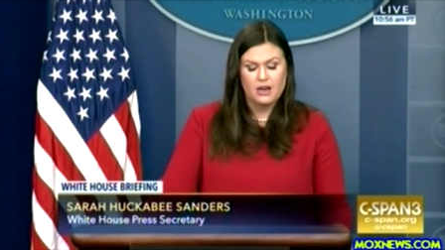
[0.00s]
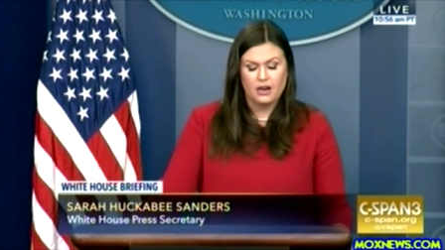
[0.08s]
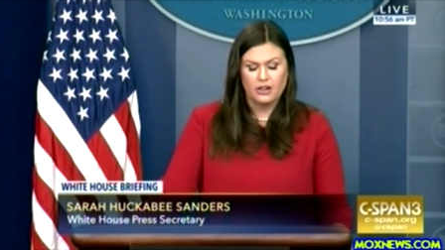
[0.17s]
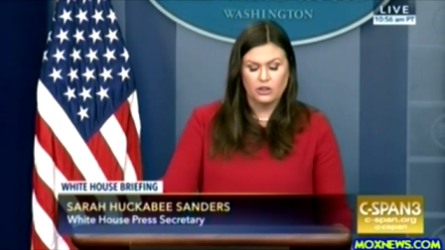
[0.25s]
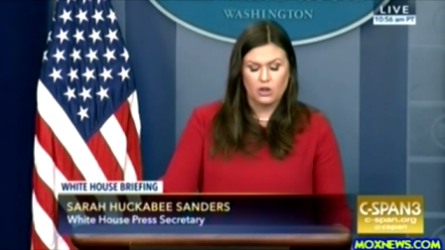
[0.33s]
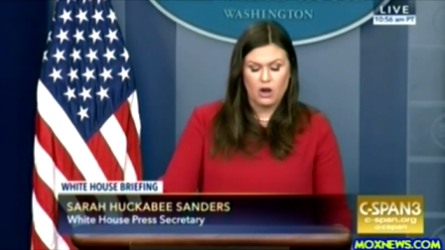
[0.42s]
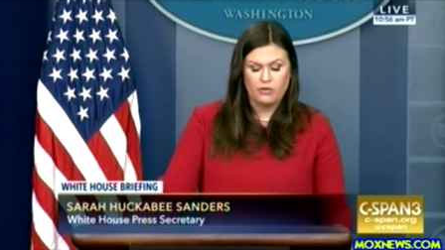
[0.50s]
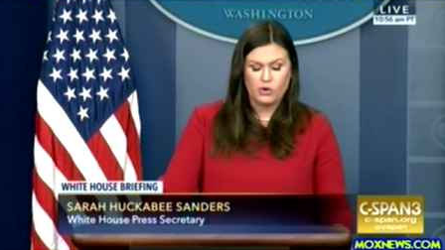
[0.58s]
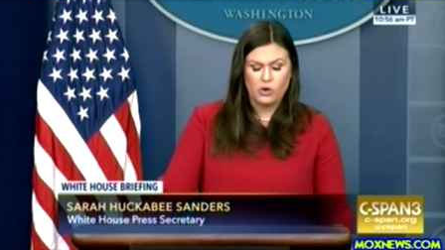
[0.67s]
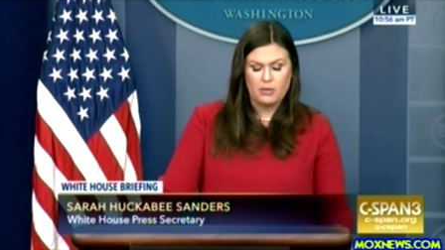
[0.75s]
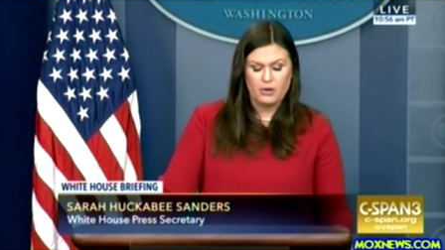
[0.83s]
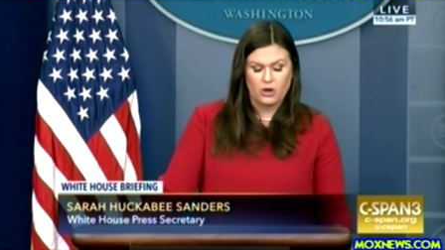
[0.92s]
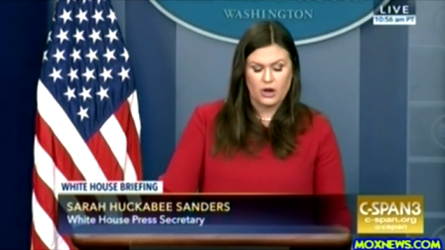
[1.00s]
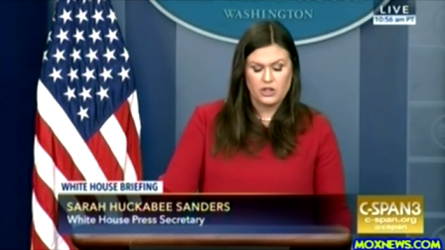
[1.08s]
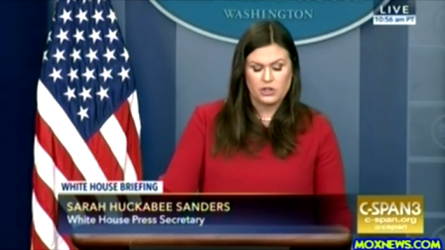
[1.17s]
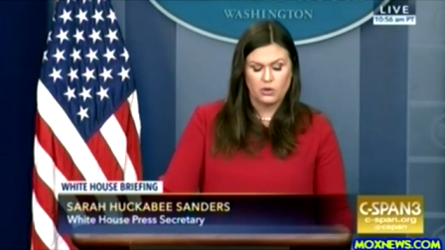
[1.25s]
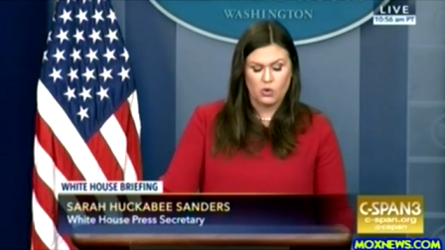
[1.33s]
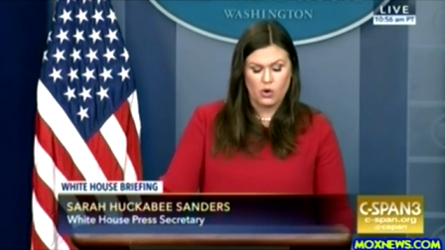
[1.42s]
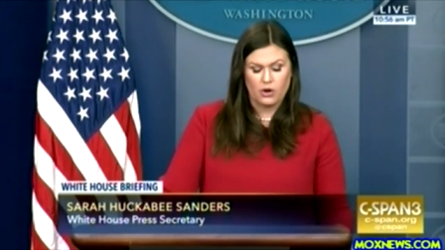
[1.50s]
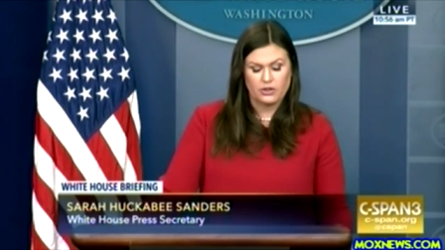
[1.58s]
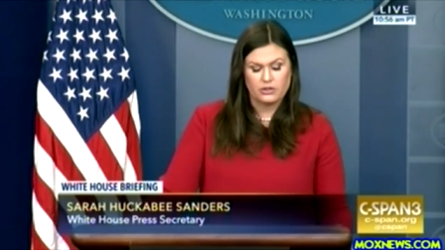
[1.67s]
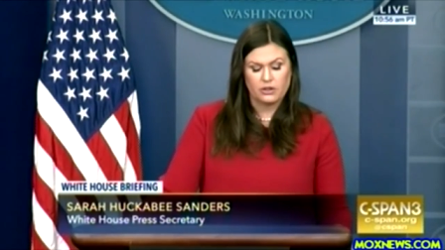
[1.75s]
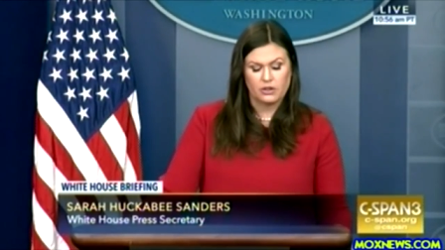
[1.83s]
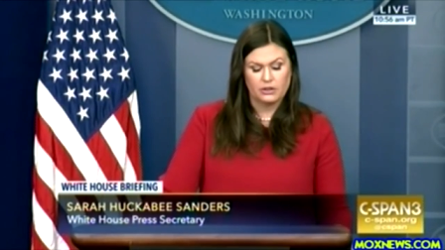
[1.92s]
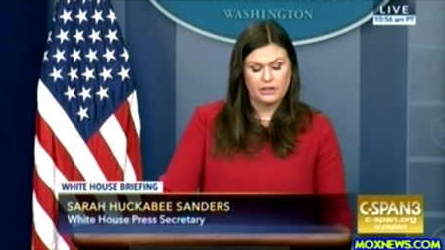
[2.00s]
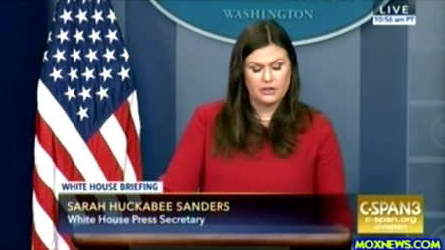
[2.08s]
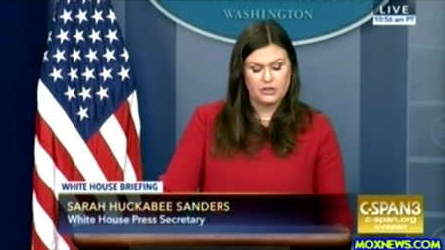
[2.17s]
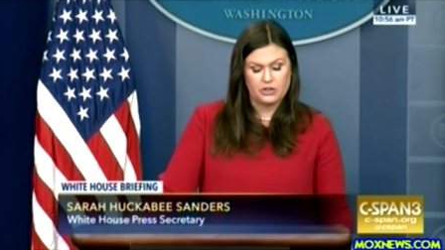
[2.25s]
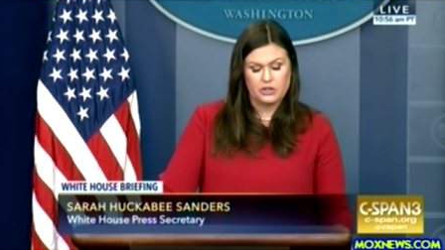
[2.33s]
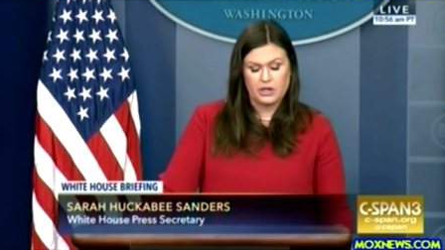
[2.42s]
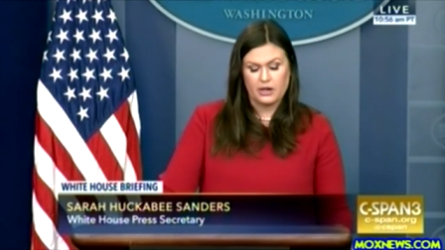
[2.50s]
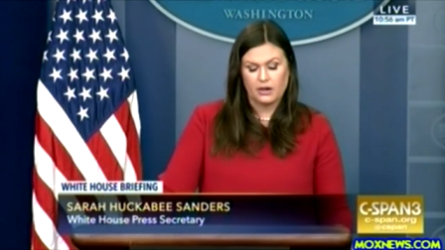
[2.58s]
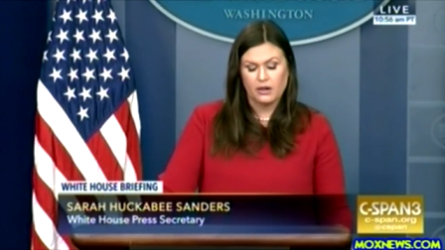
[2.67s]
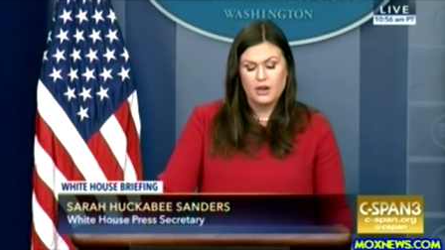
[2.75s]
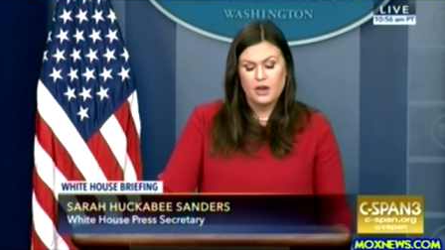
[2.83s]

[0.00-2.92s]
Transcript: unlawful immigration orders earlier this year,